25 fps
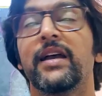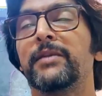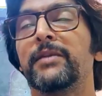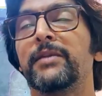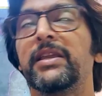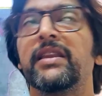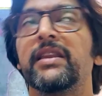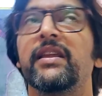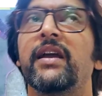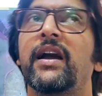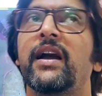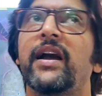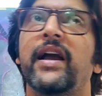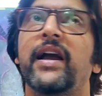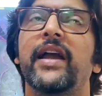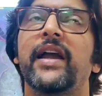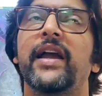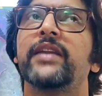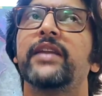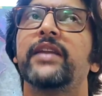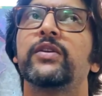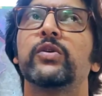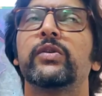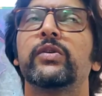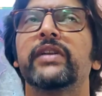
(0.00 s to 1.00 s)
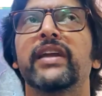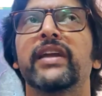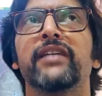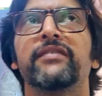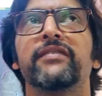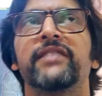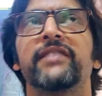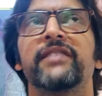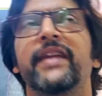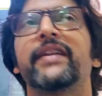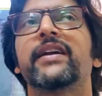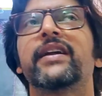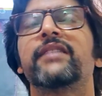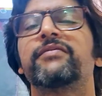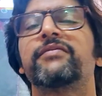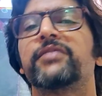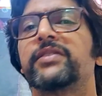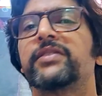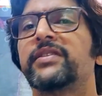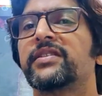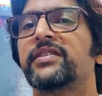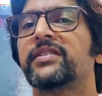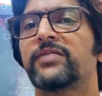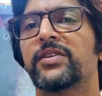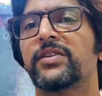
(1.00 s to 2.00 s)
mean, I don't have data for
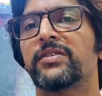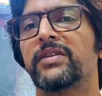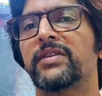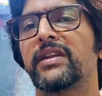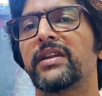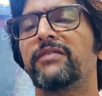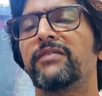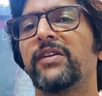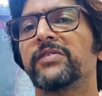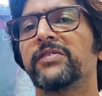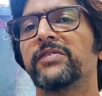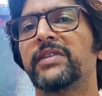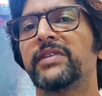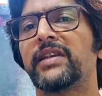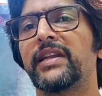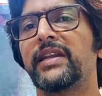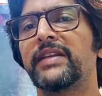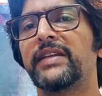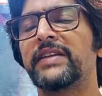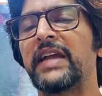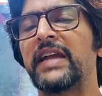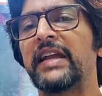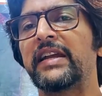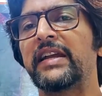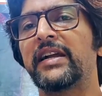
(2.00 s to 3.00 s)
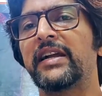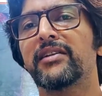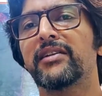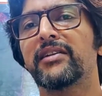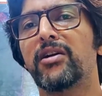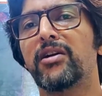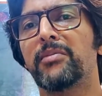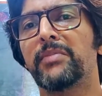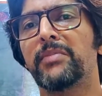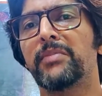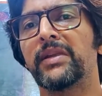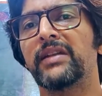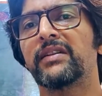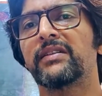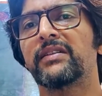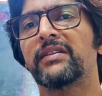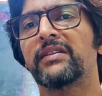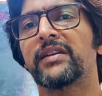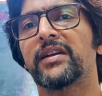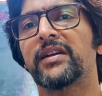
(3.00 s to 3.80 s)
this, Varun. Unfortunately, I can't comment.